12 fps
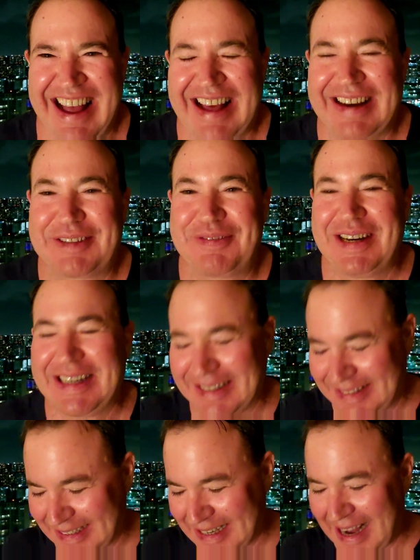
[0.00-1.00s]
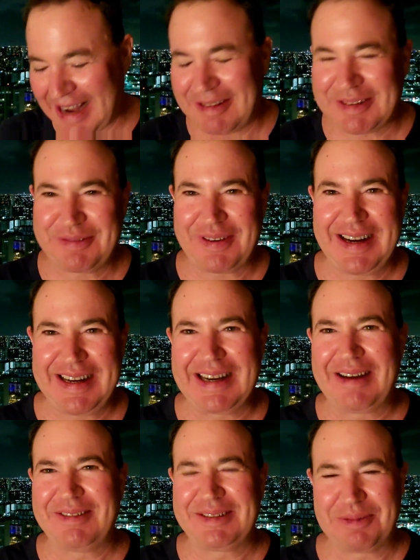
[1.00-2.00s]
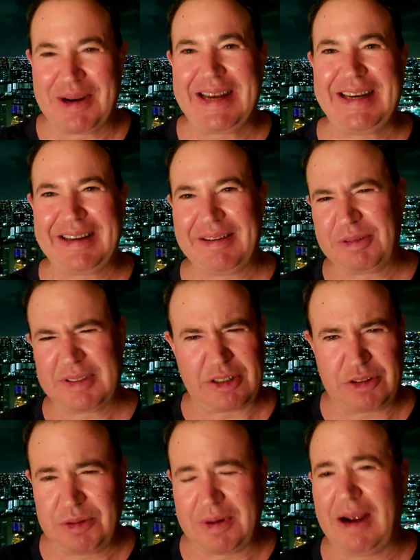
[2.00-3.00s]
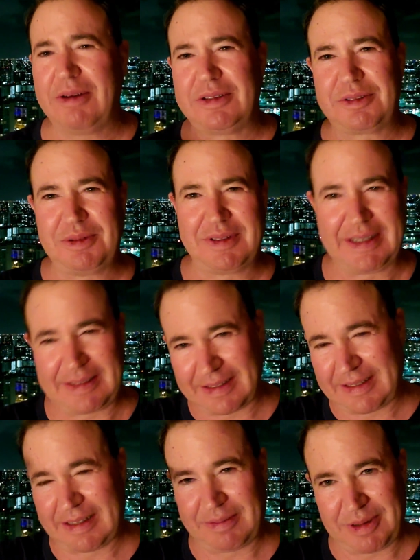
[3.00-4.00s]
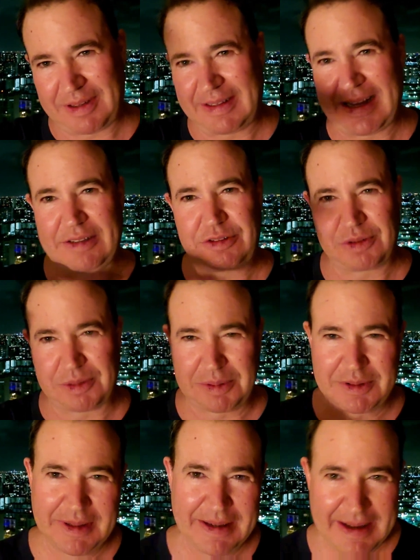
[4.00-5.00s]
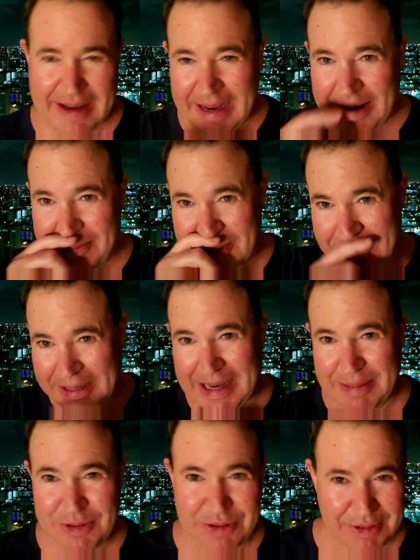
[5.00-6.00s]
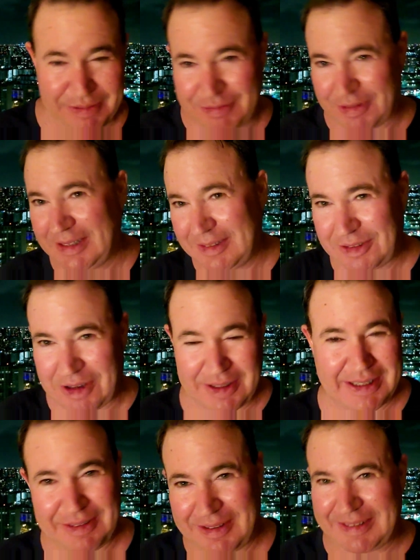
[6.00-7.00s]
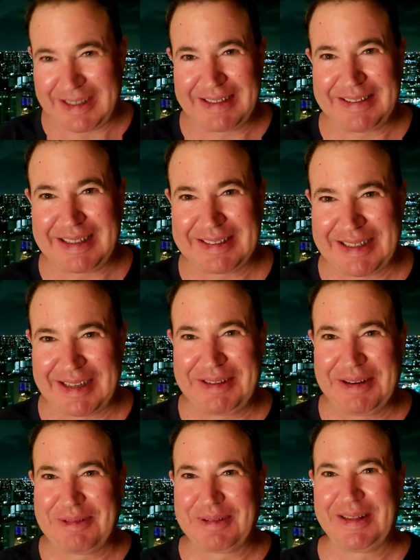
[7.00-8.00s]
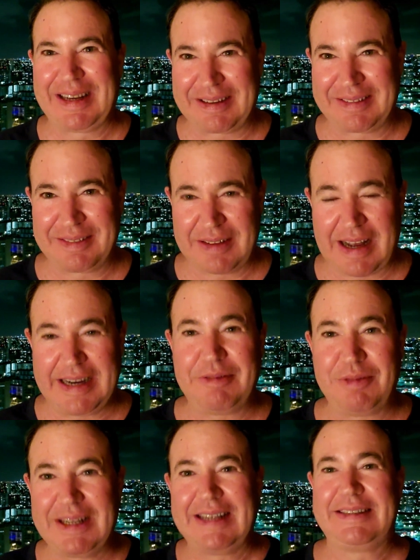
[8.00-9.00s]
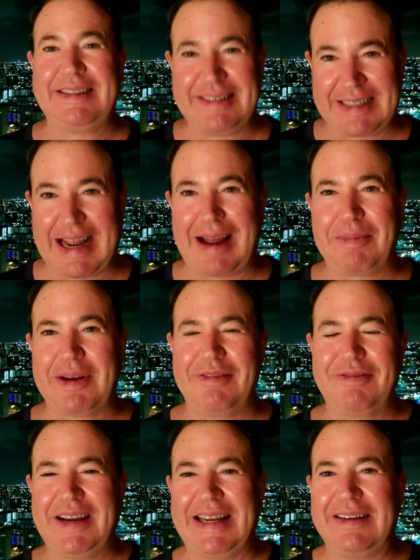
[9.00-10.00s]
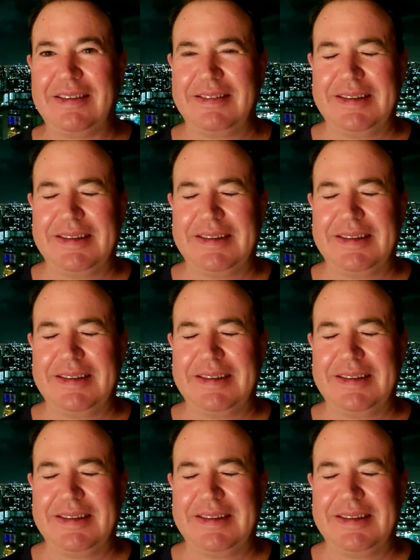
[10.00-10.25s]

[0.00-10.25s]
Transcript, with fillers: and it's funny because the guy I was fighting, I was waiting. It was like two hours. We were like one of the last groups, and we became sort of friends, talking all night. And next thing I know, we we're like, I didn't realize he's the guy I'm going to fight.